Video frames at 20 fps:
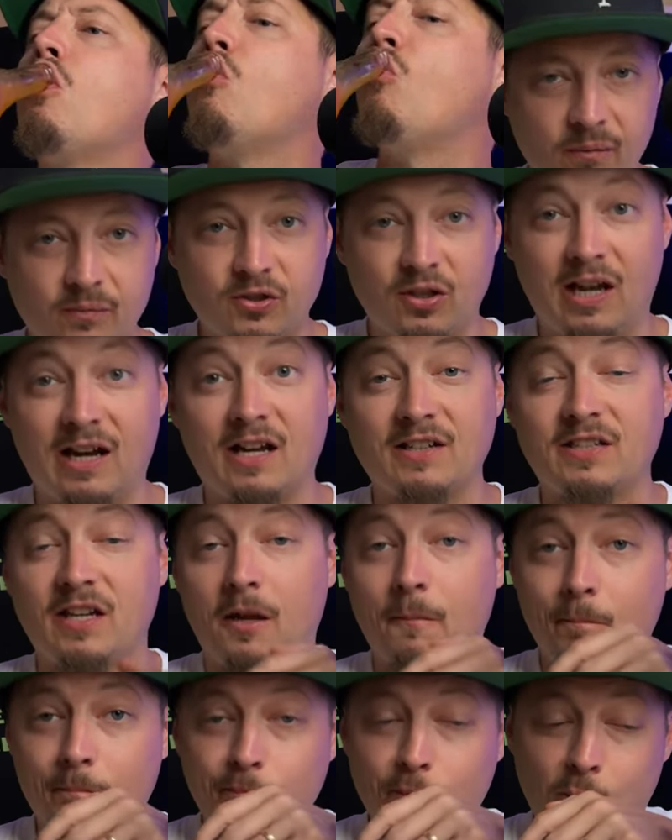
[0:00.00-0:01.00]
So, like I
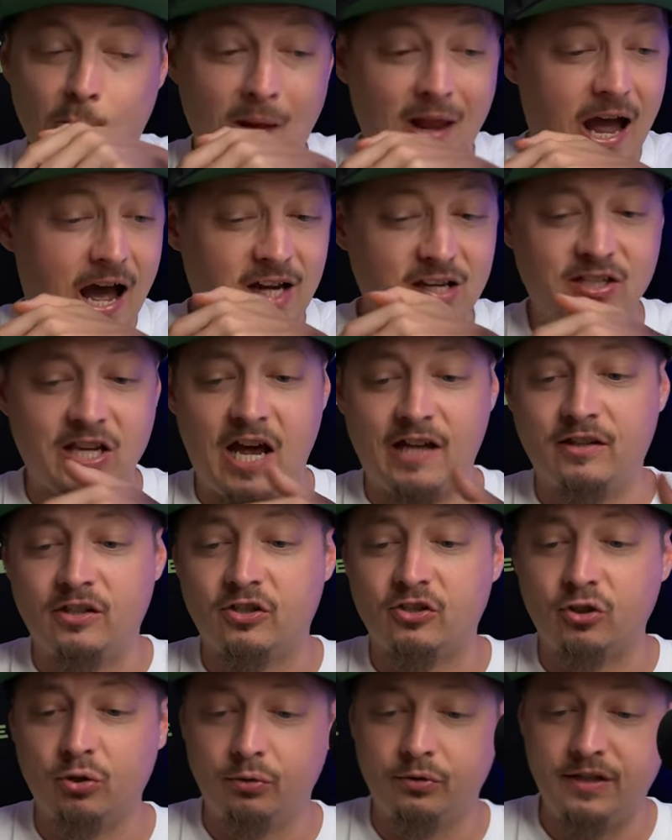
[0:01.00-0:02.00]
said, I just had this
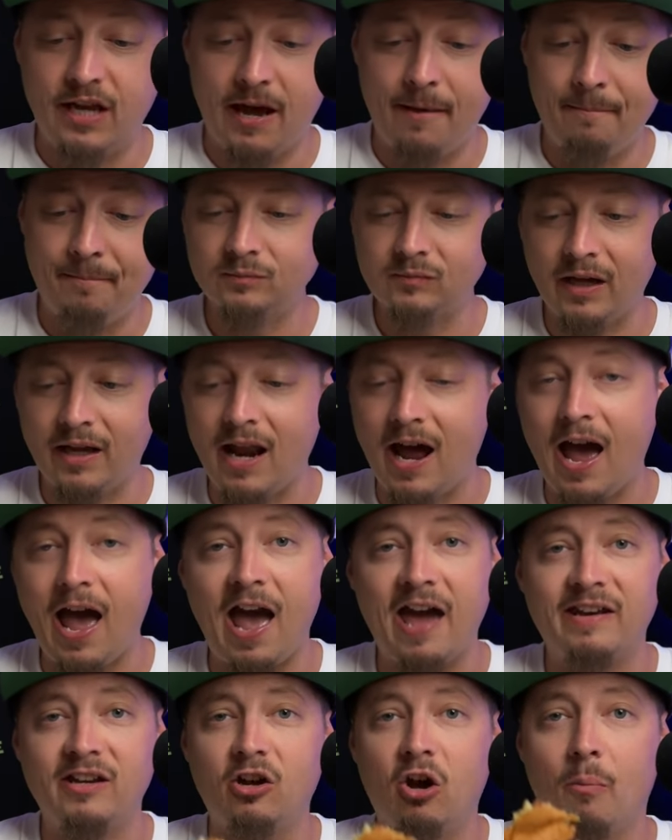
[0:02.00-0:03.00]
Tuesday and I
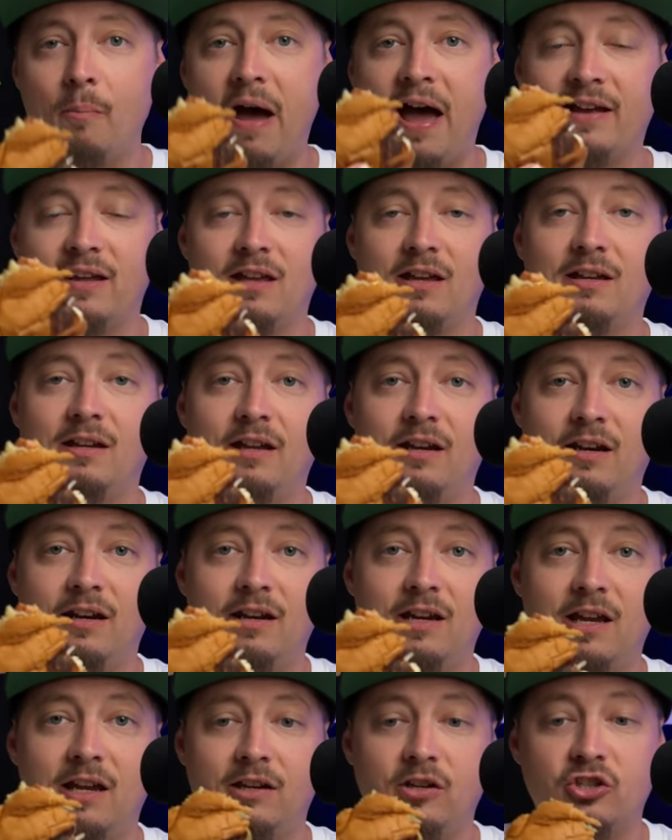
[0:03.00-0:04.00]
had to go back and get it
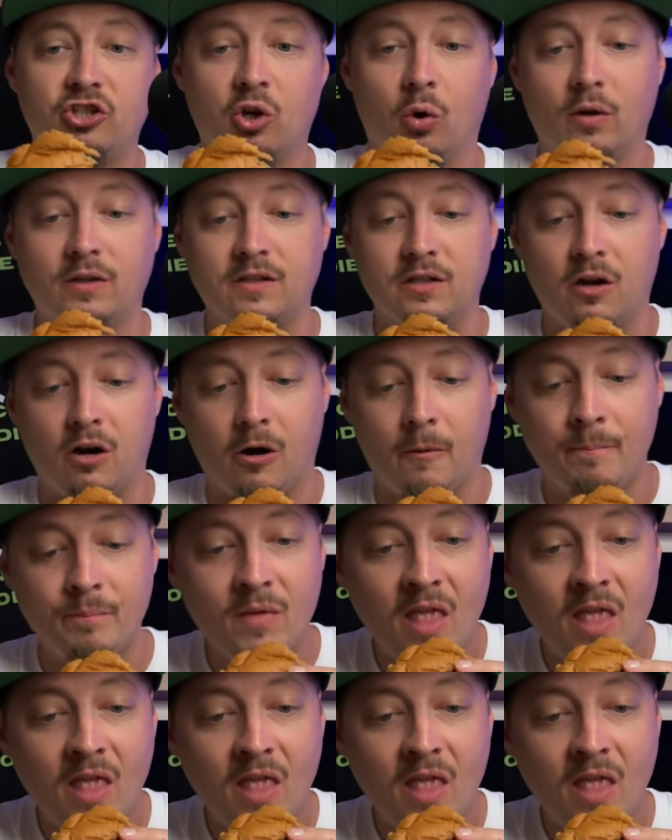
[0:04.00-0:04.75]
again to show it to y'all.